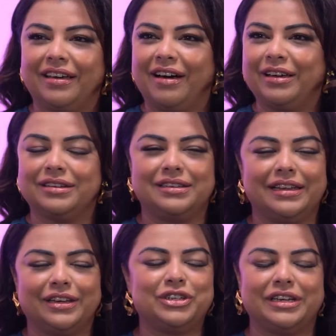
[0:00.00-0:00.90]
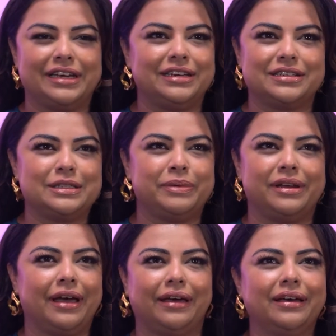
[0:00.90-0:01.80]
think I could literally just be
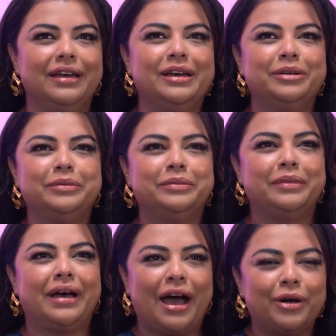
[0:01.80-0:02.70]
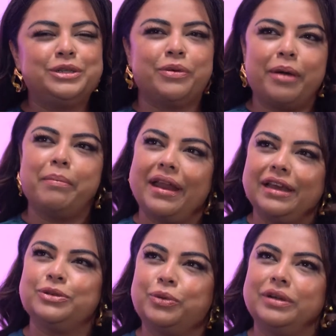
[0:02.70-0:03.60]
like, how do I
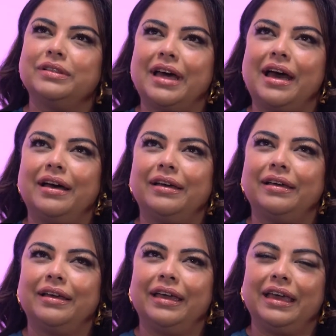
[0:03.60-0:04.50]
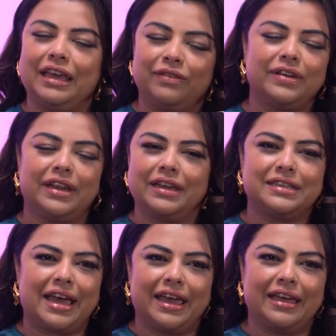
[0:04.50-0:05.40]
manage all of that mm-hmm. even in a
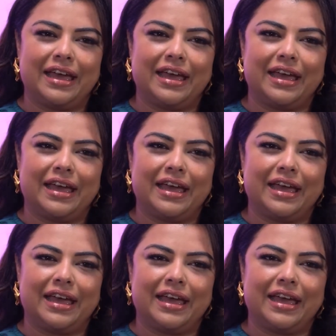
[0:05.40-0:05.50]
day?